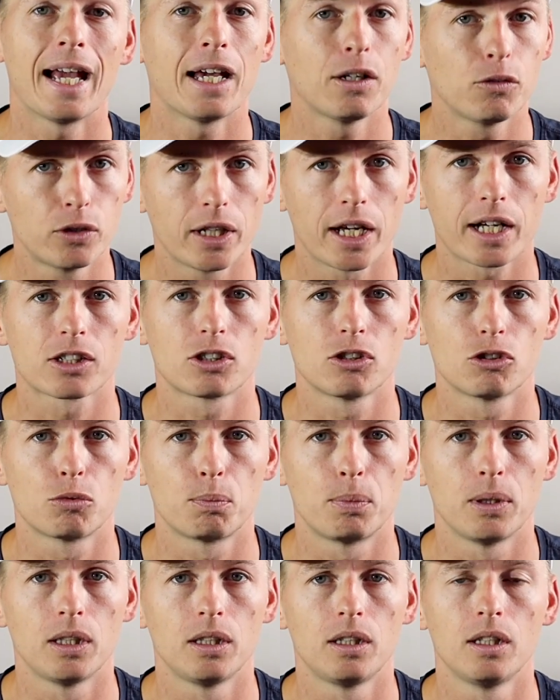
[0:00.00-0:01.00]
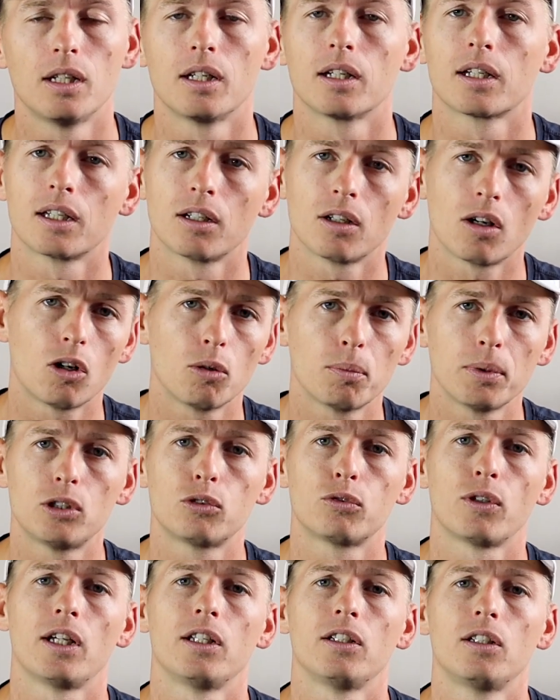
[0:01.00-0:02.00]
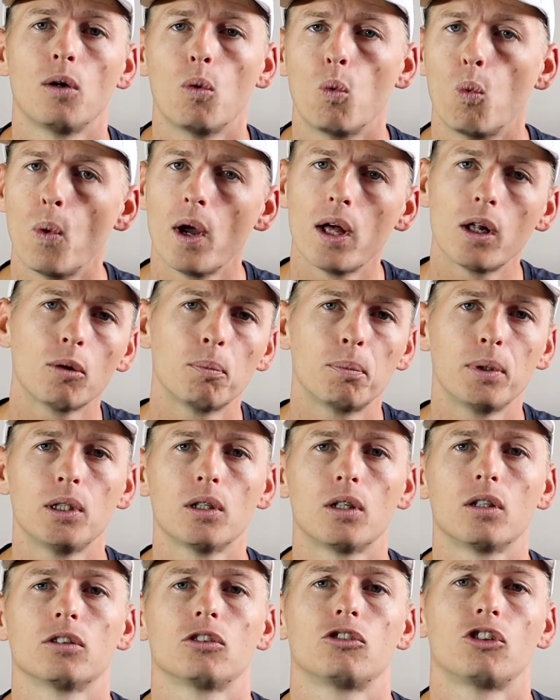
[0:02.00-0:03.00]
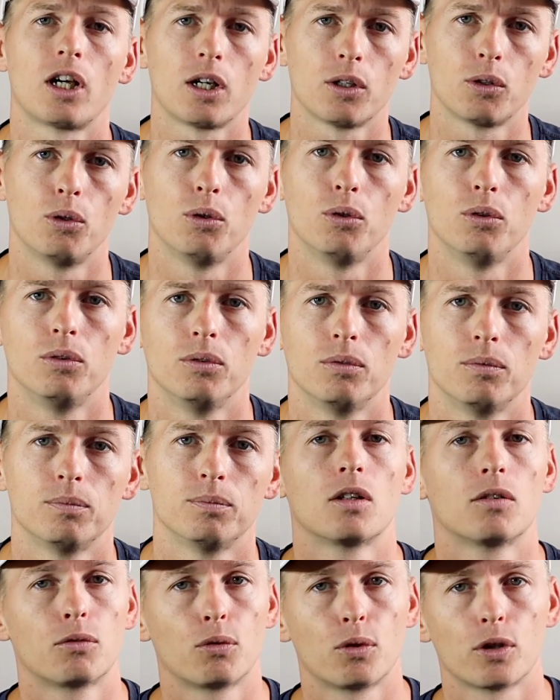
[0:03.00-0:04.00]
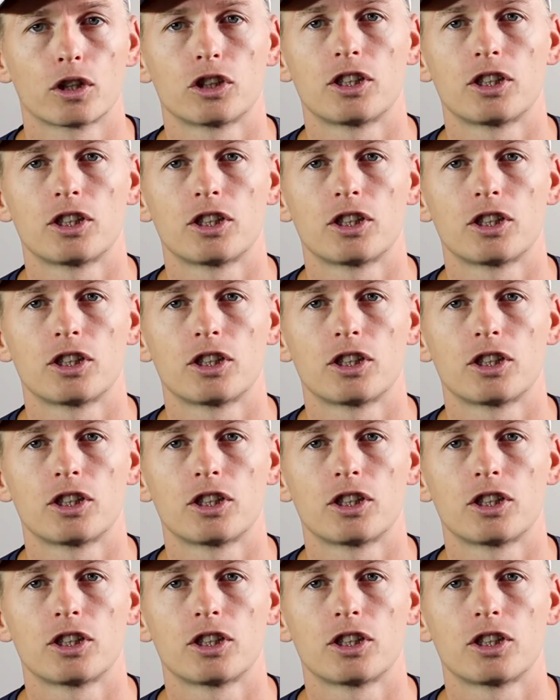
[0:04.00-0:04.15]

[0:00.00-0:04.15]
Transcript: and reaction speed can all be trained well beyond childhood. For